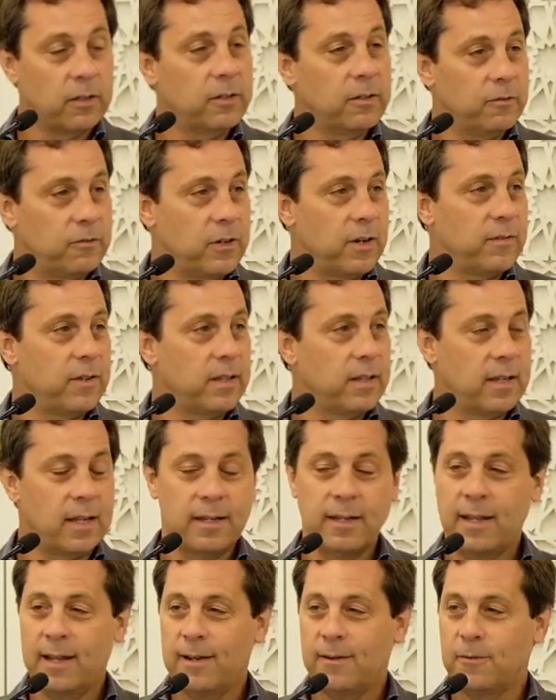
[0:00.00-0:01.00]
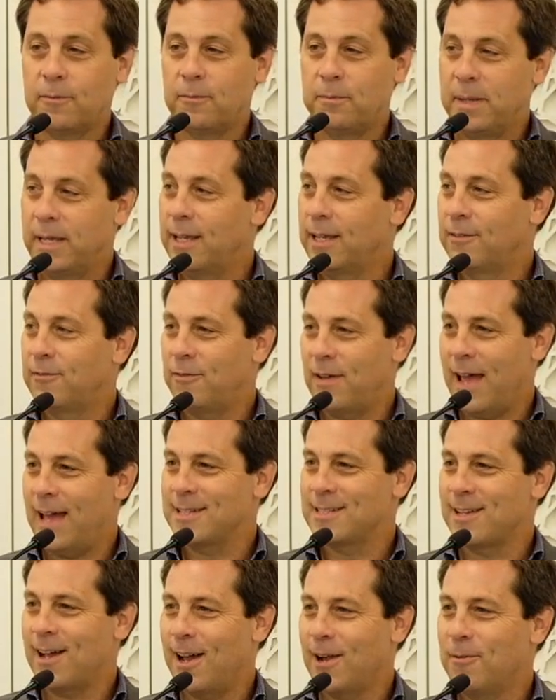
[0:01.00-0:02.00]
or you've driven the now big
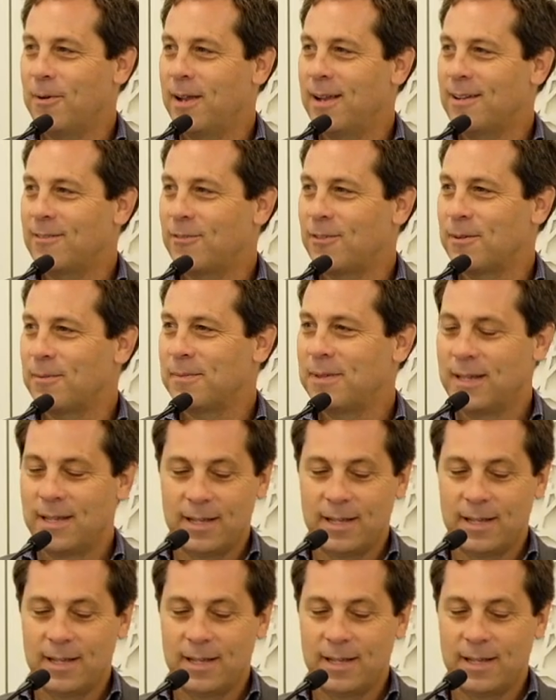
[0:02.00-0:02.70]
fast highway from